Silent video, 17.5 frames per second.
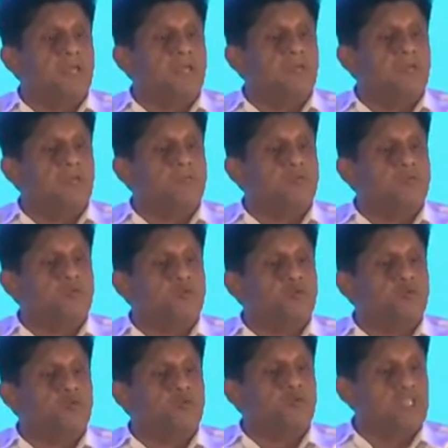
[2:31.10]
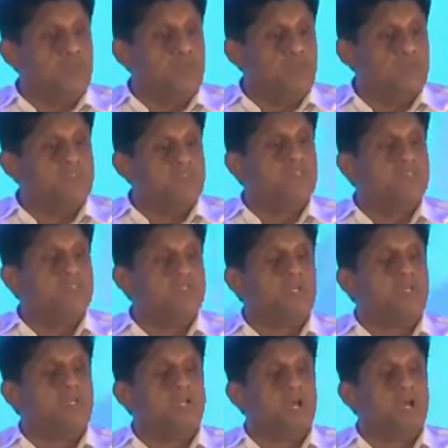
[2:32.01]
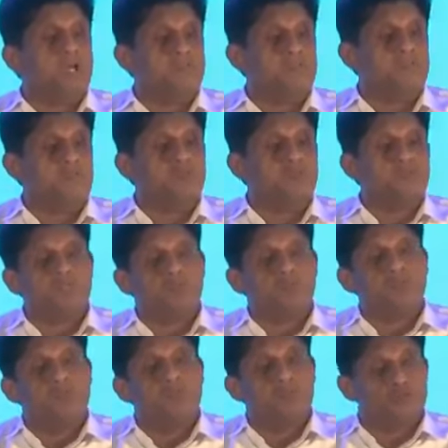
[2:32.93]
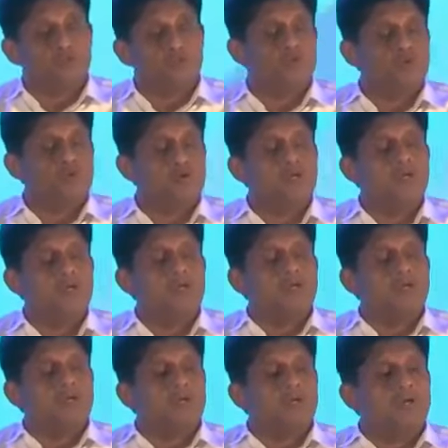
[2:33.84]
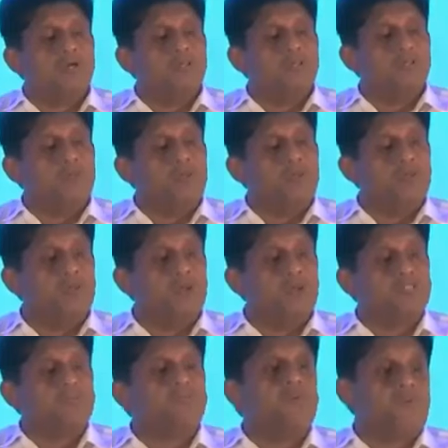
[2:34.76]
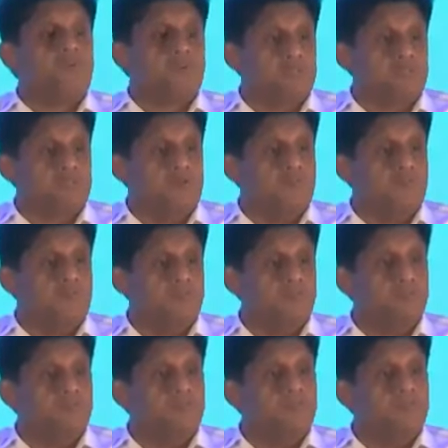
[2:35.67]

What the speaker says: through the presidential task force that we ensure that we enhance forest cover.